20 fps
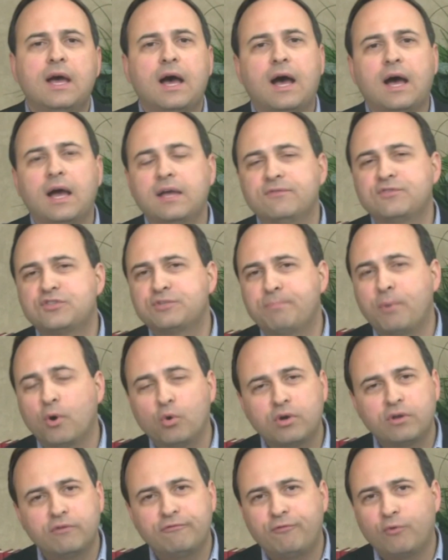I've
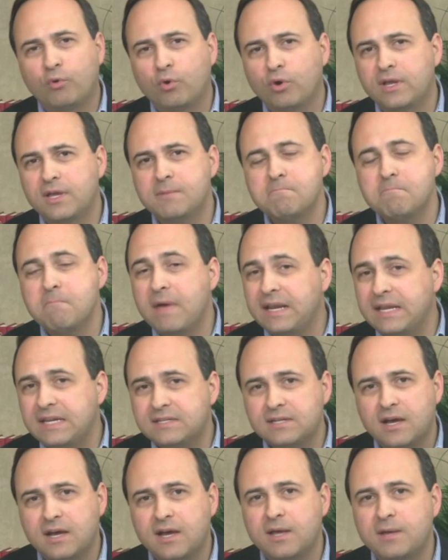spoken for him many
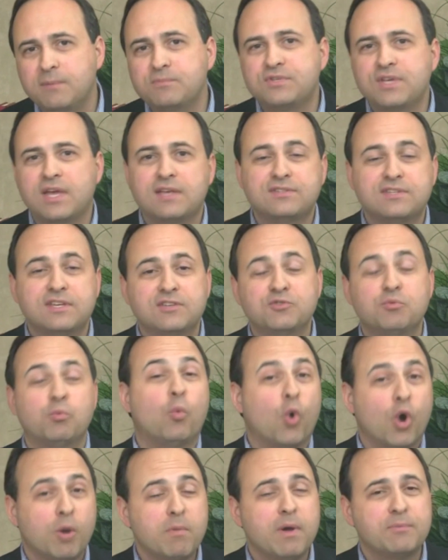times as his
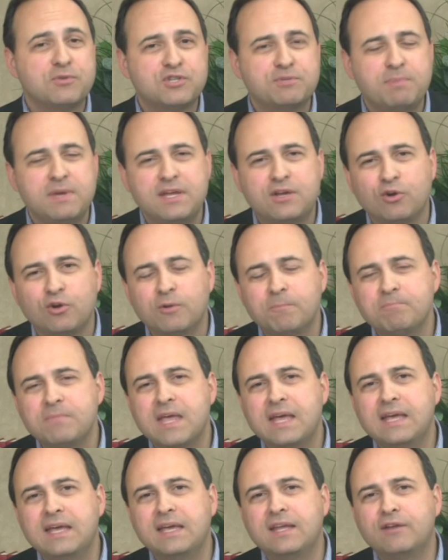warm up speaker,
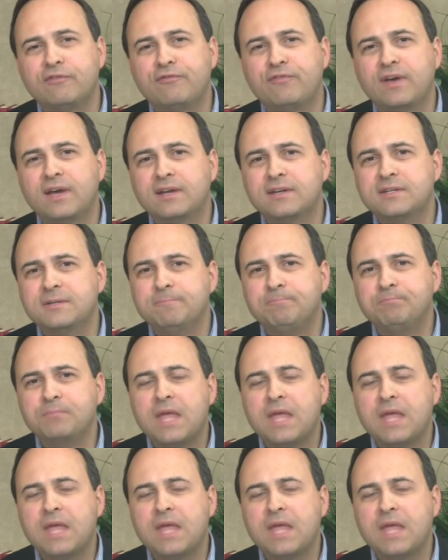in effect.